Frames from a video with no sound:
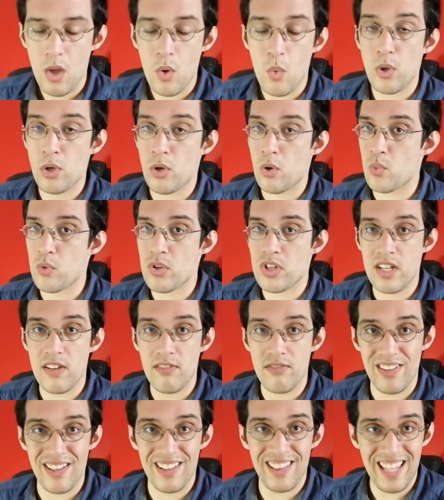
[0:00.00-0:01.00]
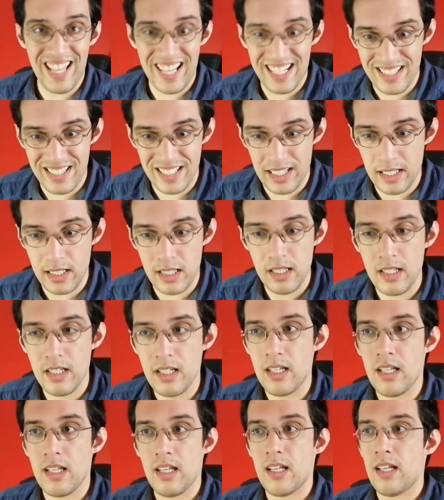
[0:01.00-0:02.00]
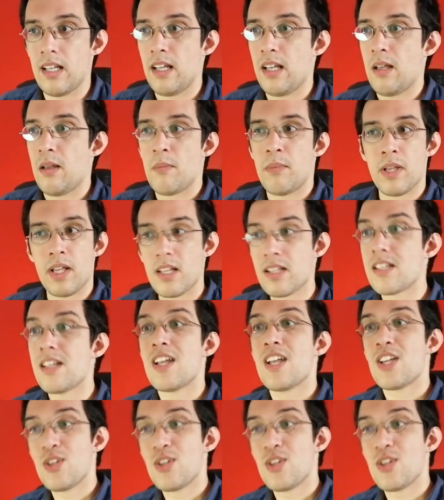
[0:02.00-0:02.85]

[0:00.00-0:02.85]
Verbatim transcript: we don't receive the letter because